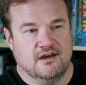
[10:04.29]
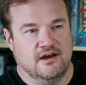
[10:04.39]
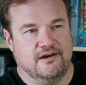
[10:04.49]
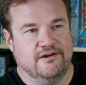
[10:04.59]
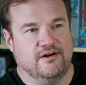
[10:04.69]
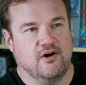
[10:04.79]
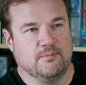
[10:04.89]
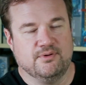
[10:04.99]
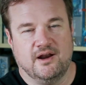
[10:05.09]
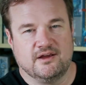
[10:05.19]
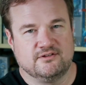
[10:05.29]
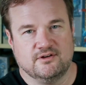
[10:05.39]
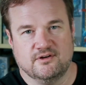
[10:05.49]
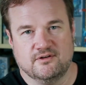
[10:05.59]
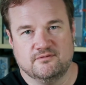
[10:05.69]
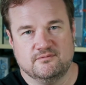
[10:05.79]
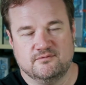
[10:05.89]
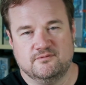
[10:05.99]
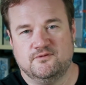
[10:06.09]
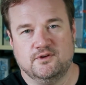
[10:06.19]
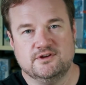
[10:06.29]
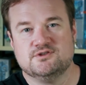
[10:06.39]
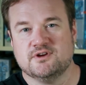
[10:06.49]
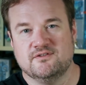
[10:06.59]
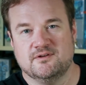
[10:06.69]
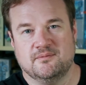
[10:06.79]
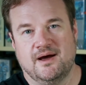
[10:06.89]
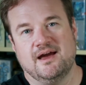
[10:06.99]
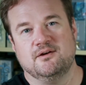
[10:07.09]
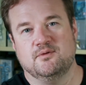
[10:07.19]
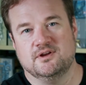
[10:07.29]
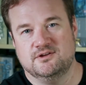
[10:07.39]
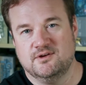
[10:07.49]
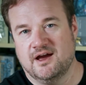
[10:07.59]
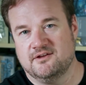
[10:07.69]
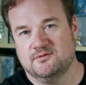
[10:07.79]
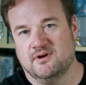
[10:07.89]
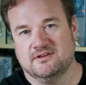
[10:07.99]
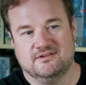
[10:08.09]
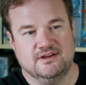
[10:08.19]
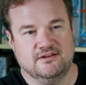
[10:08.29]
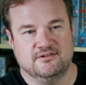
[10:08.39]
Our products are fully driven by what you guys want to see.